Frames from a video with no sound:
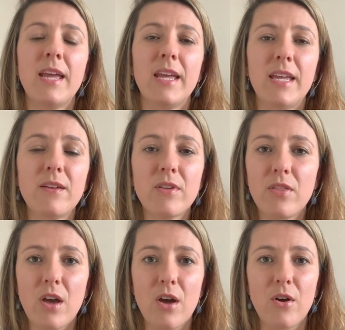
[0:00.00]
even
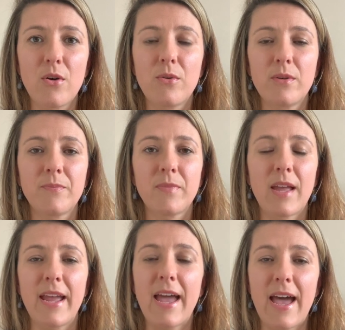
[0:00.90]
though
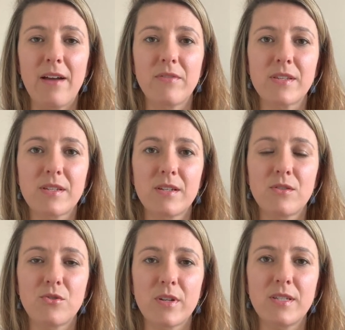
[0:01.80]
I have this
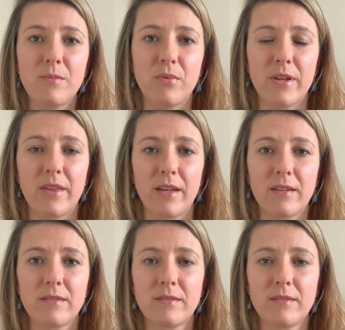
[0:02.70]
constricted breathing,